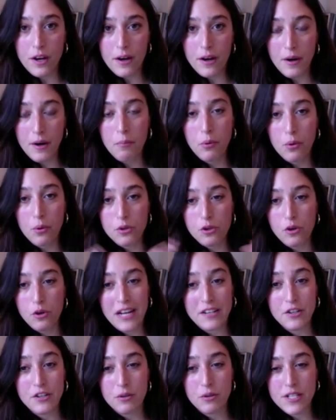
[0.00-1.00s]
a broader
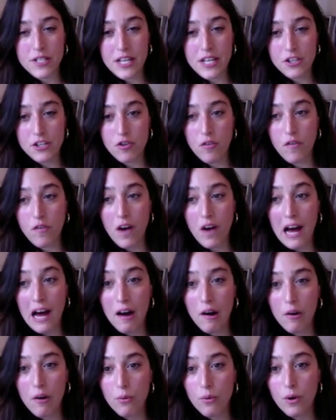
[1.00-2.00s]
categorization of
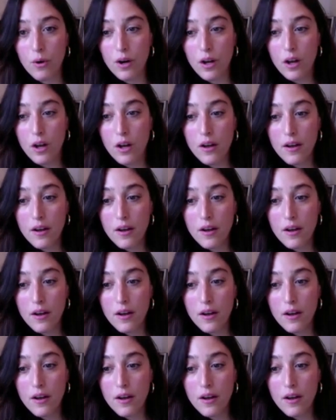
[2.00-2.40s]
how